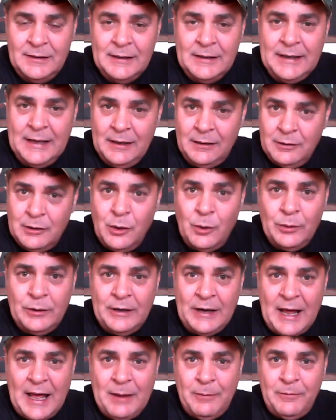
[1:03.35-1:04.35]
Getting going
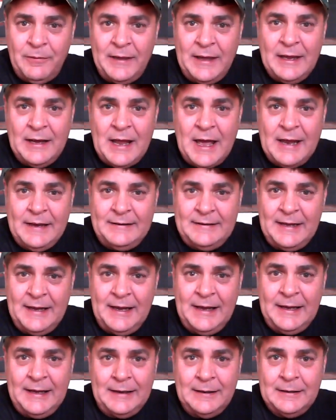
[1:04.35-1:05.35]
tonight with the
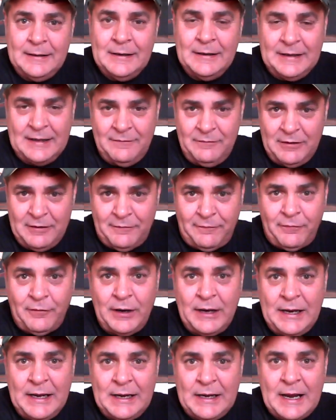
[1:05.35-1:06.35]
NIT. Going to give you a
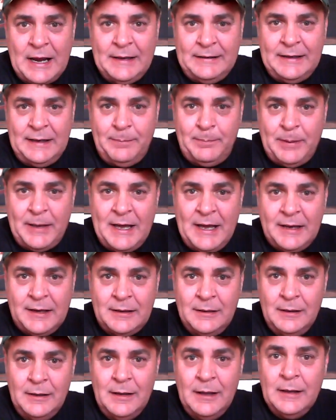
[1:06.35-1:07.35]
free NIT pick.